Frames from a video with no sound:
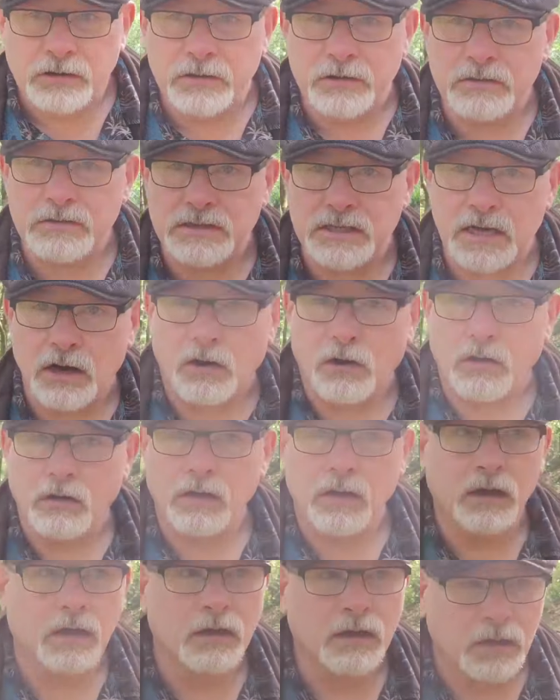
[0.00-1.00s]
use the
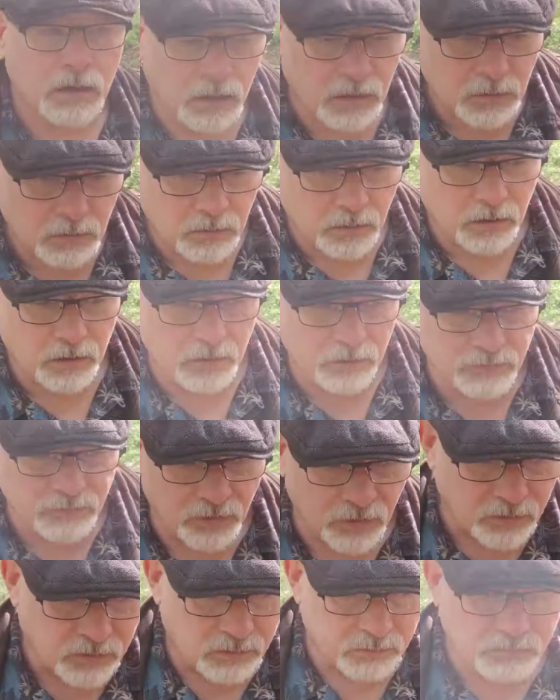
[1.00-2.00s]
hall
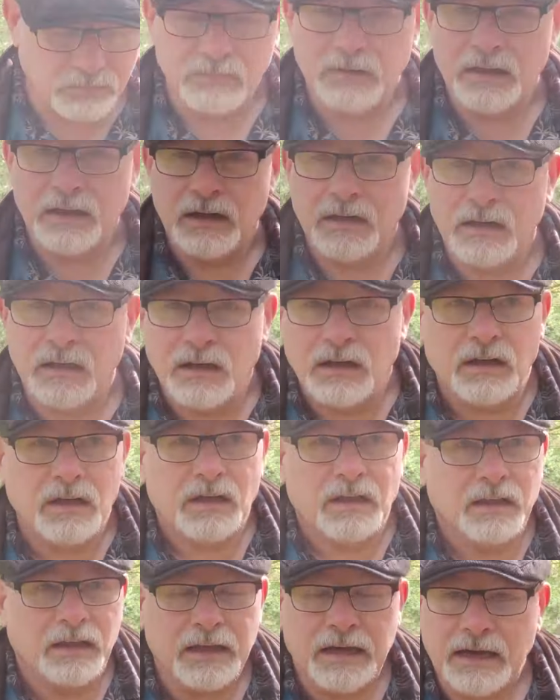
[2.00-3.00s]
for
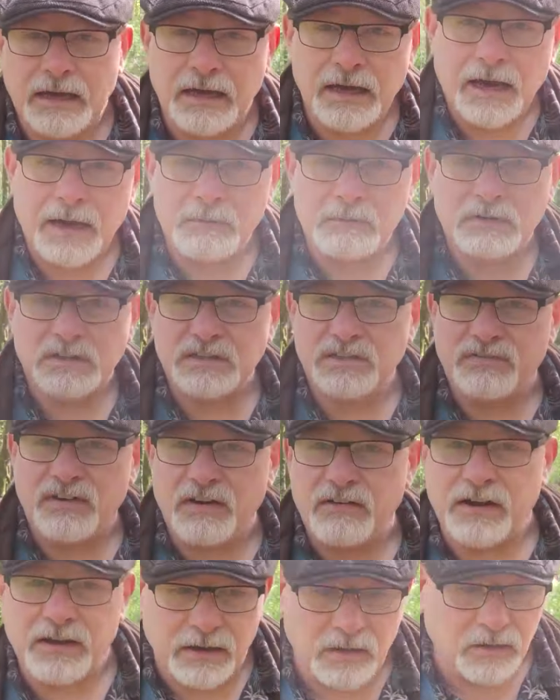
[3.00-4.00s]
the
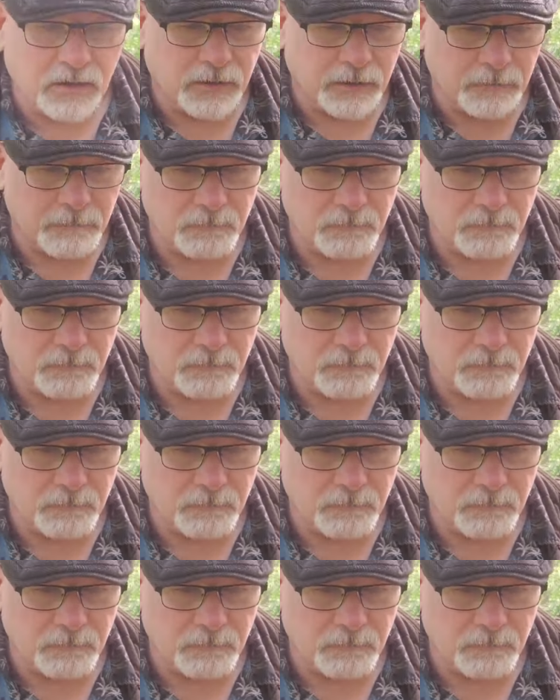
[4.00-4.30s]
atmospheric